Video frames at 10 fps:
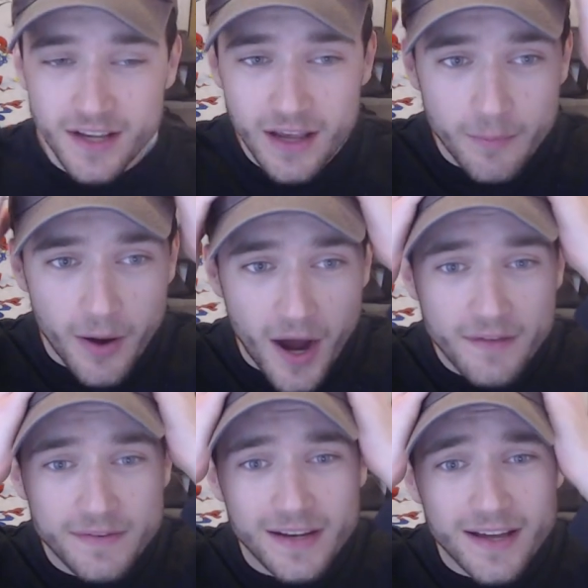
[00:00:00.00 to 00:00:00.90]
but I
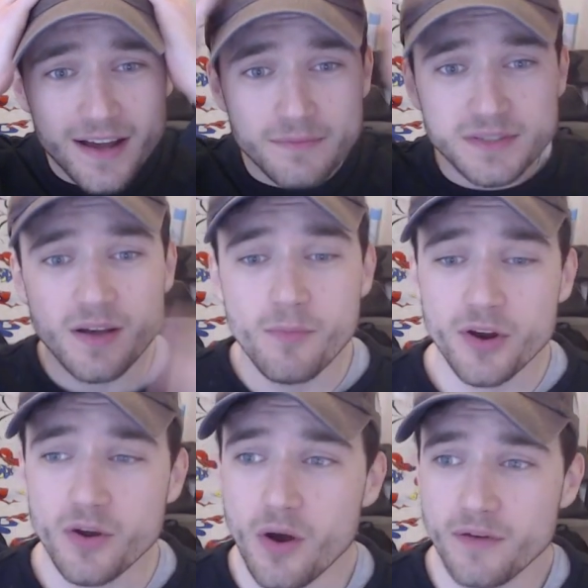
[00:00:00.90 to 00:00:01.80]
feel like I'm
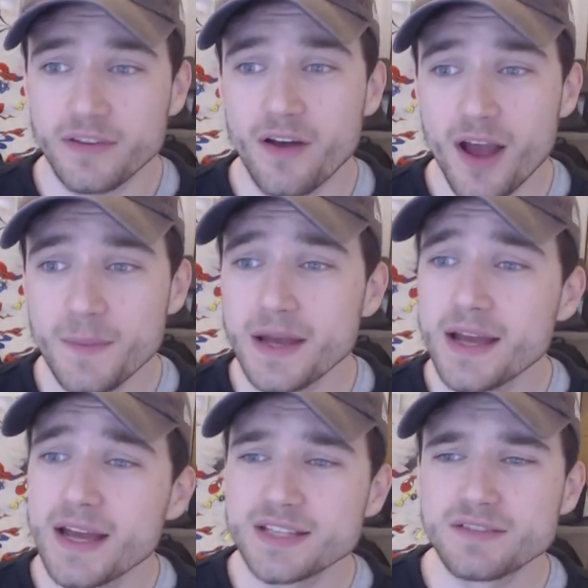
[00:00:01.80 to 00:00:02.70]
someone who over time
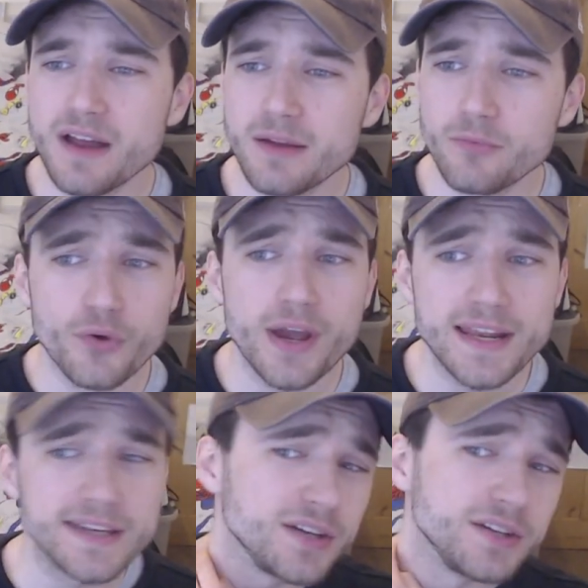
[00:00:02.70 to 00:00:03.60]
is about
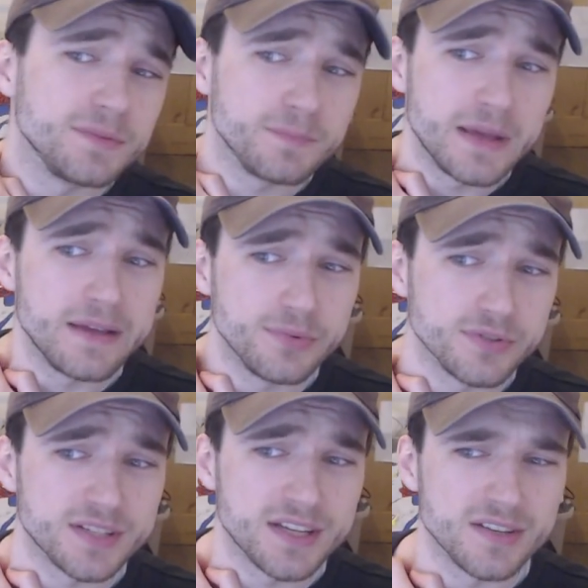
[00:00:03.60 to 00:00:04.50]
really good people
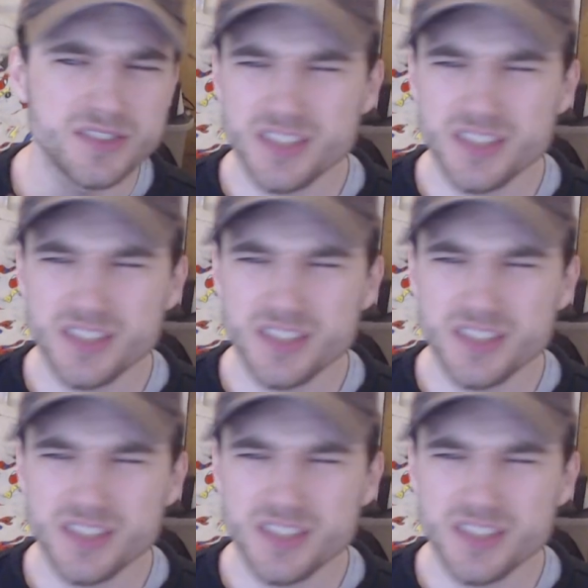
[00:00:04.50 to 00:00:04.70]
skills.